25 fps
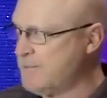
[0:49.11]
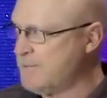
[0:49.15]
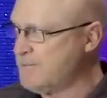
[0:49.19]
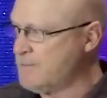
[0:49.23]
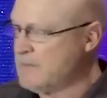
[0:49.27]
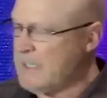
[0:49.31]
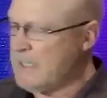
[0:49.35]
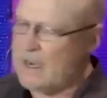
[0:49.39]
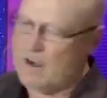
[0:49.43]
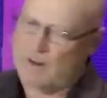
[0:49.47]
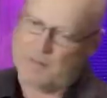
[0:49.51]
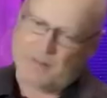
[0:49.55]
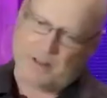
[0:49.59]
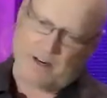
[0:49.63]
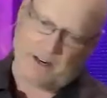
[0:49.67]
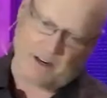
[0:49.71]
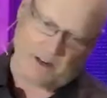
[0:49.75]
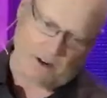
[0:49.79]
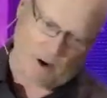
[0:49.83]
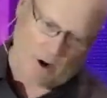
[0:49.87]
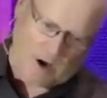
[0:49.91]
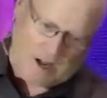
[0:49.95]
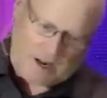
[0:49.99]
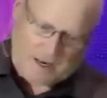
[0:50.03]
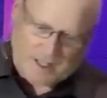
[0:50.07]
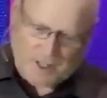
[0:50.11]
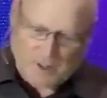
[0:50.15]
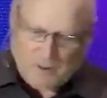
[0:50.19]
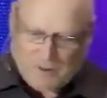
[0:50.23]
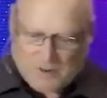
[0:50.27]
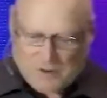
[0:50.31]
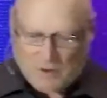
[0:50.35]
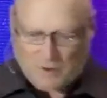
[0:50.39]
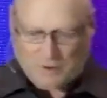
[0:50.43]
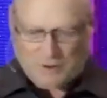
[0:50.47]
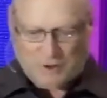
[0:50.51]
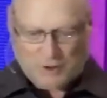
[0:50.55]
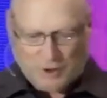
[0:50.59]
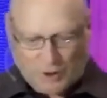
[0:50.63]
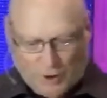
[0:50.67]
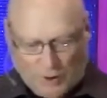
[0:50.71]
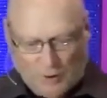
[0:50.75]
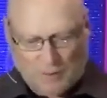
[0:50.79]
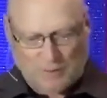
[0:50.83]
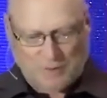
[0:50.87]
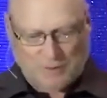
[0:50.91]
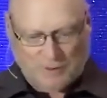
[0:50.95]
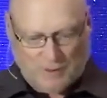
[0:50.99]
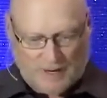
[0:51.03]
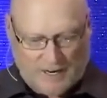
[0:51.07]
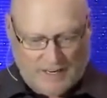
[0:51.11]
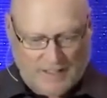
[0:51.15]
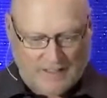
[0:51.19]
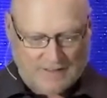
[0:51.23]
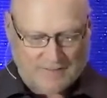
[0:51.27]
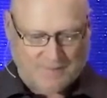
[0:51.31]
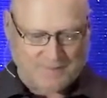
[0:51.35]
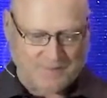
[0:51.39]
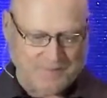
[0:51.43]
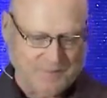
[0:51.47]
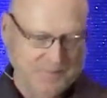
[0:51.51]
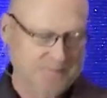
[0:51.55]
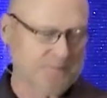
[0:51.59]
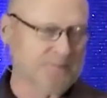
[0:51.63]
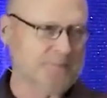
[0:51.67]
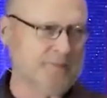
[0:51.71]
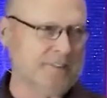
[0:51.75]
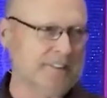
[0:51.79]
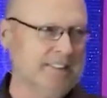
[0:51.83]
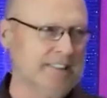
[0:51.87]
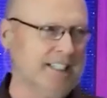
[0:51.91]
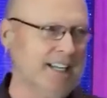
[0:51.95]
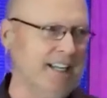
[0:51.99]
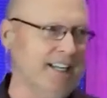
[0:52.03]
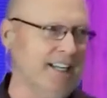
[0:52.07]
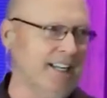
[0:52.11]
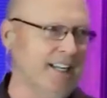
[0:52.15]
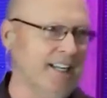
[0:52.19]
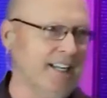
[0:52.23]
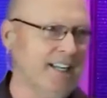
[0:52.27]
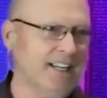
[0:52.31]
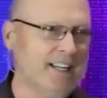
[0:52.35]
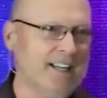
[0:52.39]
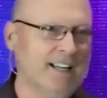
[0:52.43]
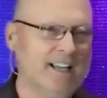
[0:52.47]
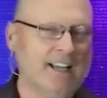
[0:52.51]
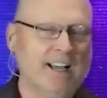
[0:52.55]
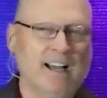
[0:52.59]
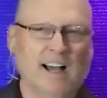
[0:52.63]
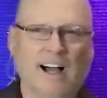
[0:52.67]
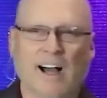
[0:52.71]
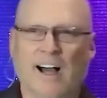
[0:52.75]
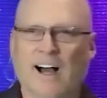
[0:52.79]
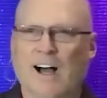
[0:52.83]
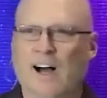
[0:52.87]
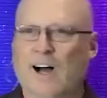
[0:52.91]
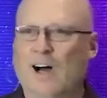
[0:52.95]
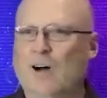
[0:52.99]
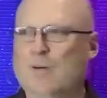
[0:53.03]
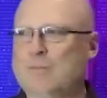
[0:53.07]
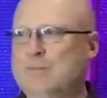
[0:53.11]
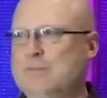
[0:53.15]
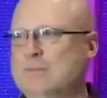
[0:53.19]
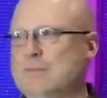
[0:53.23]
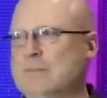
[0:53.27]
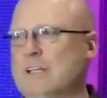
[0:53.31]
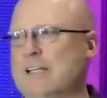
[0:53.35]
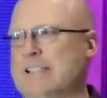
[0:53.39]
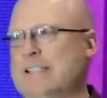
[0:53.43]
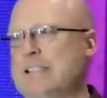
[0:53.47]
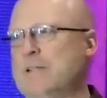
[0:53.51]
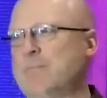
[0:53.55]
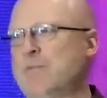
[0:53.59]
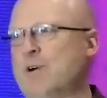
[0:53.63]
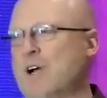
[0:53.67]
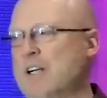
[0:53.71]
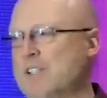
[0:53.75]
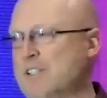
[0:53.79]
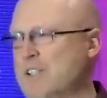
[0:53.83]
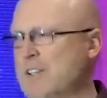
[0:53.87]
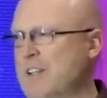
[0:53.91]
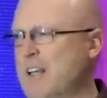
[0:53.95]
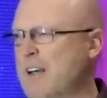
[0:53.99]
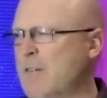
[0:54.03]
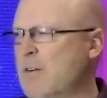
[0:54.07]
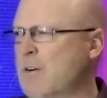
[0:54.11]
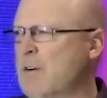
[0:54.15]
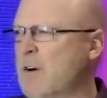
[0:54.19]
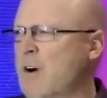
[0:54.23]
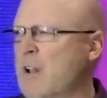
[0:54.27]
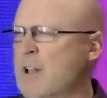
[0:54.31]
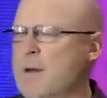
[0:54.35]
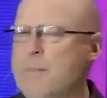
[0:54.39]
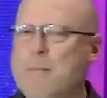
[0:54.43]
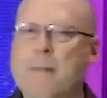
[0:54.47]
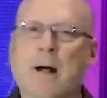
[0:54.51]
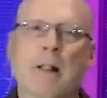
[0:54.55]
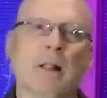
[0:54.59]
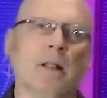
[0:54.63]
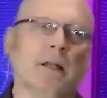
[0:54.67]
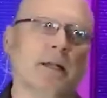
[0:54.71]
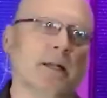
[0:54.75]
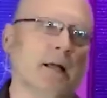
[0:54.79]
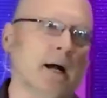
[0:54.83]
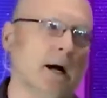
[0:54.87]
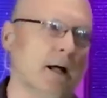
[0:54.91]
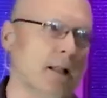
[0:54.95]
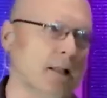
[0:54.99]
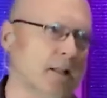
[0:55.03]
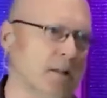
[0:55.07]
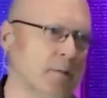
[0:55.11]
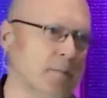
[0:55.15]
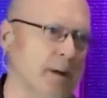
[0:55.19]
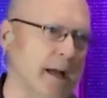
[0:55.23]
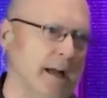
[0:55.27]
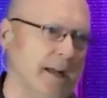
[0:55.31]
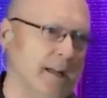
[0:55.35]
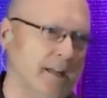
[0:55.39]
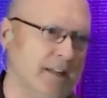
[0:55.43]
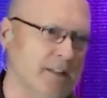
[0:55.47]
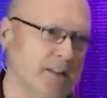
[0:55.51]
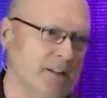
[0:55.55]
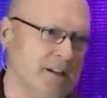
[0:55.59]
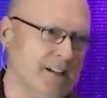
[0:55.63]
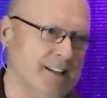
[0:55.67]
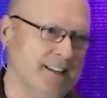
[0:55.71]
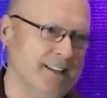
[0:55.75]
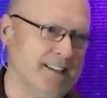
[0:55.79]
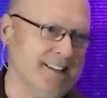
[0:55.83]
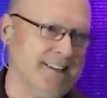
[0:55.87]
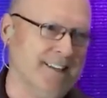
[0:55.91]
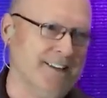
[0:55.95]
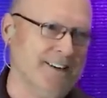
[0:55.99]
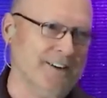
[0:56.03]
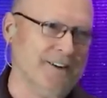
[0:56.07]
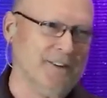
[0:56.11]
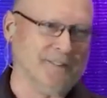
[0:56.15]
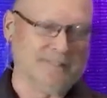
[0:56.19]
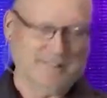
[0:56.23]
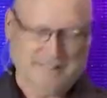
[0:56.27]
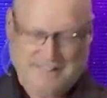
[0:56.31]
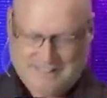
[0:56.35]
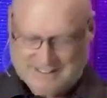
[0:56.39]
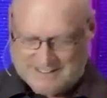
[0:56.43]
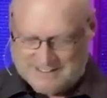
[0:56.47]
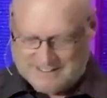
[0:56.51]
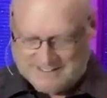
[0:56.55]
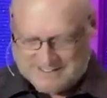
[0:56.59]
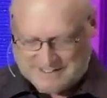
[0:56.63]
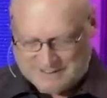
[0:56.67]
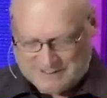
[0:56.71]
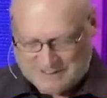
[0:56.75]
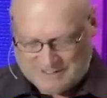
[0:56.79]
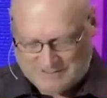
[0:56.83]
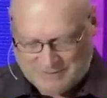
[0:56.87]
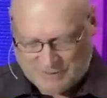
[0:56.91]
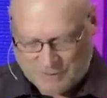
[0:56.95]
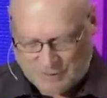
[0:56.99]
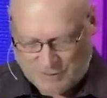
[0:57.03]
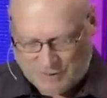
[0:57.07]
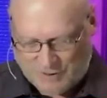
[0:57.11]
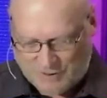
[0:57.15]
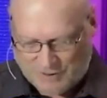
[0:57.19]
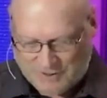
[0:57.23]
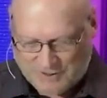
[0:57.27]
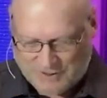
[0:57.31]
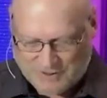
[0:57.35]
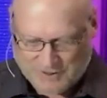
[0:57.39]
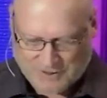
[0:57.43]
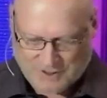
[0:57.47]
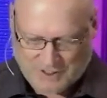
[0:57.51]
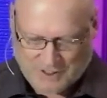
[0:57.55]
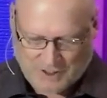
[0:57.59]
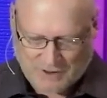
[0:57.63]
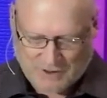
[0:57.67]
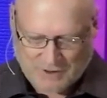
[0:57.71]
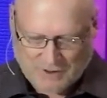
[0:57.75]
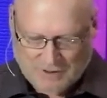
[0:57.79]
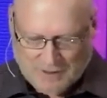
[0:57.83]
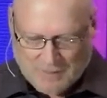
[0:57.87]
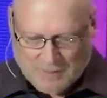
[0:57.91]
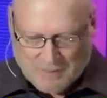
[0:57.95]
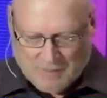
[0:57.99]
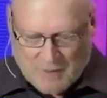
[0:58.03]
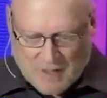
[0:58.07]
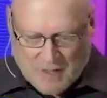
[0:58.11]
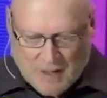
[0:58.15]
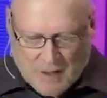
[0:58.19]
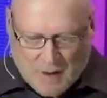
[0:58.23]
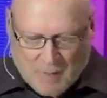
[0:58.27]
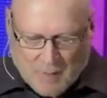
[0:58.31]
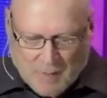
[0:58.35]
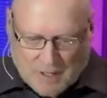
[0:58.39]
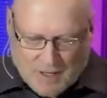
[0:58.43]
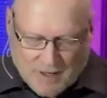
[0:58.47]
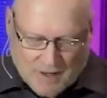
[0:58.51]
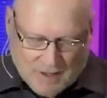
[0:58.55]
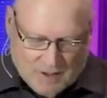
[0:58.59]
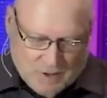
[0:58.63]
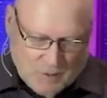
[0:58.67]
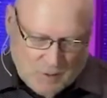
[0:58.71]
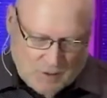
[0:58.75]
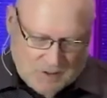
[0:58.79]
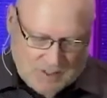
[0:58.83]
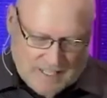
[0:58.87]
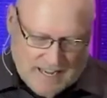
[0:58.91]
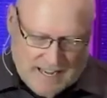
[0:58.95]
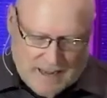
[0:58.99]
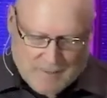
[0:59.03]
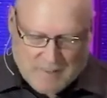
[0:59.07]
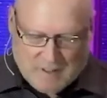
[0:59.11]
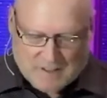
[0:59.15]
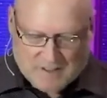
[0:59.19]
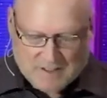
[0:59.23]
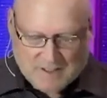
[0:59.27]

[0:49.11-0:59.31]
Now, they didn't know how to use those terms, right? Okay. Um, like depression, they would call it melancholy back in the, you know, 400 years ago. But here's what's happening.